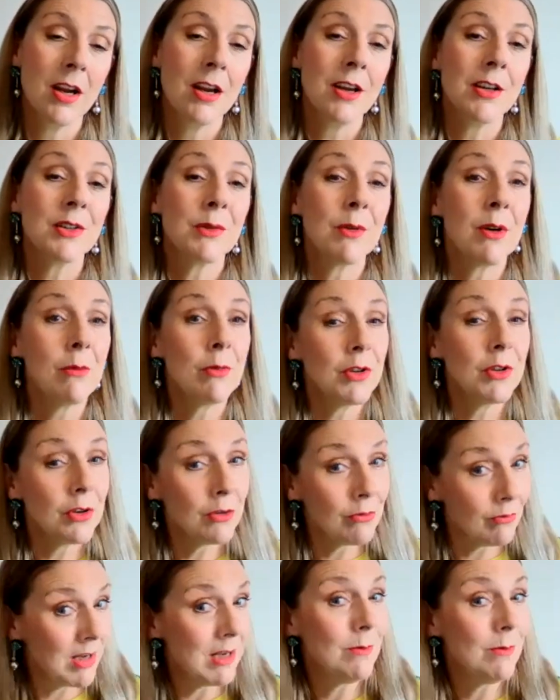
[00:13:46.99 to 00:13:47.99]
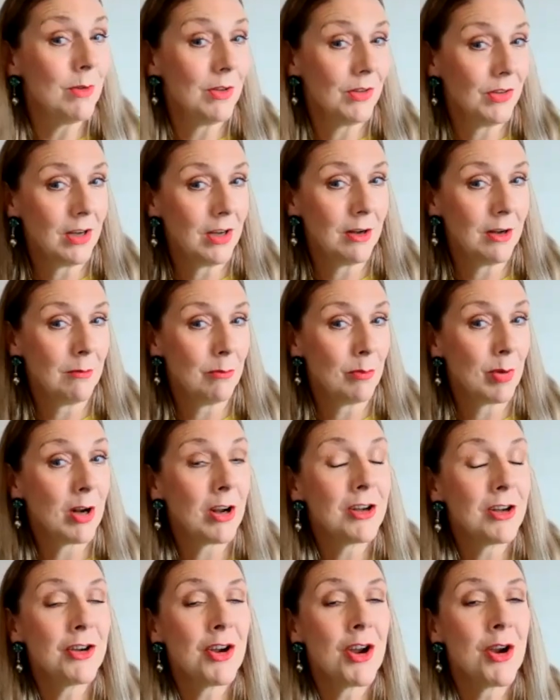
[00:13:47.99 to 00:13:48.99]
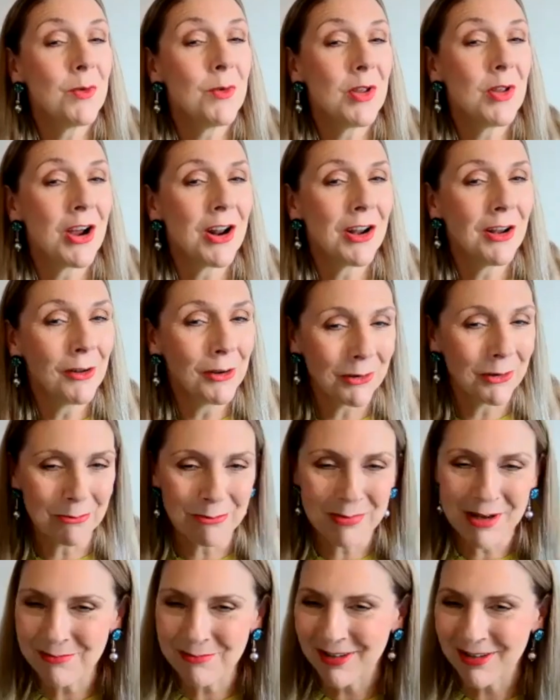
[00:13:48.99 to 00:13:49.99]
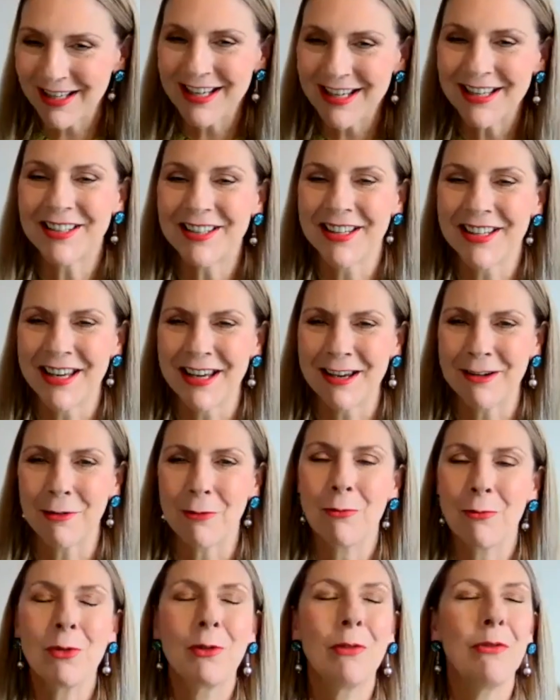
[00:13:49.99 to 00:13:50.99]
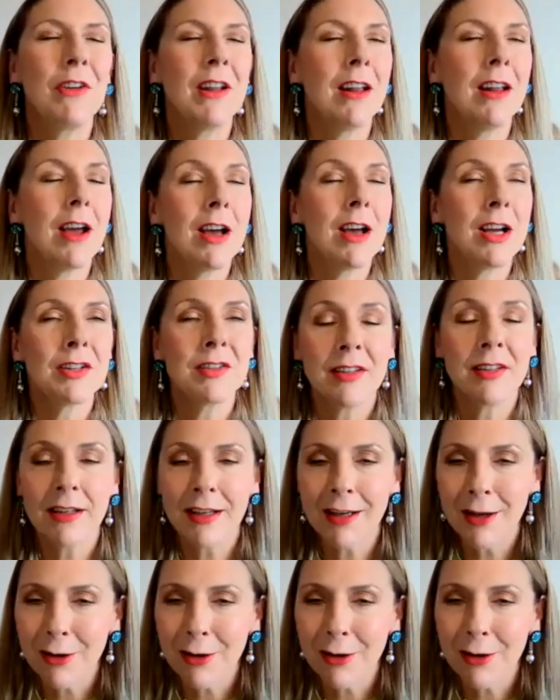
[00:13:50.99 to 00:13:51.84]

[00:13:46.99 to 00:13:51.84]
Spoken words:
So I would agree with you, but I know that a lot of people listening would feel utterly